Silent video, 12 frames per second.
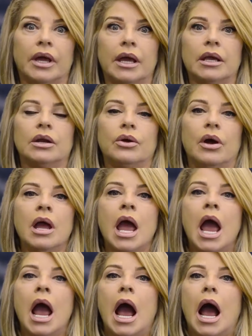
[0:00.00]
You know,
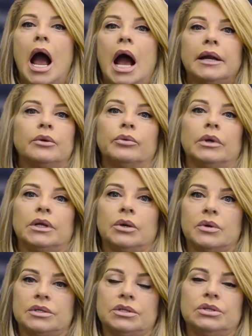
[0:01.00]
I didn't really know
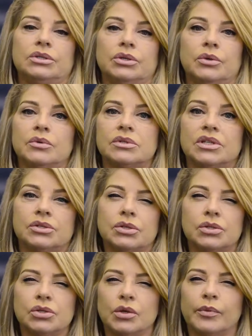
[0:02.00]
what to do. It was such a
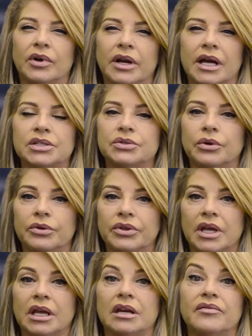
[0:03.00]
supernatural
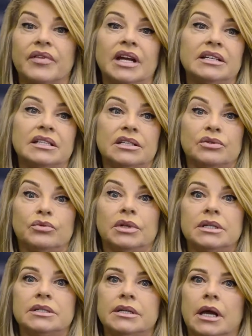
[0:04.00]
thing. And in fact, I didn't
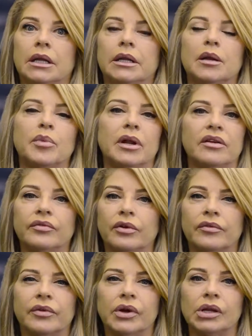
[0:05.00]
really tell anybody for a
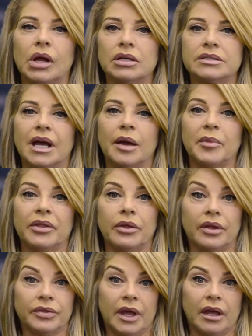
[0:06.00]
very long time. I
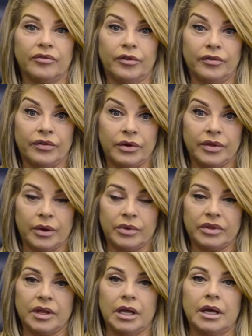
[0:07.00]
thought for fear they would
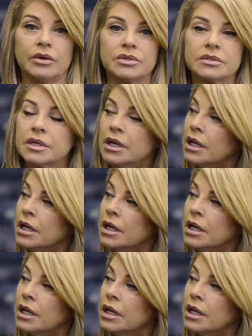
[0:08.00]
think I was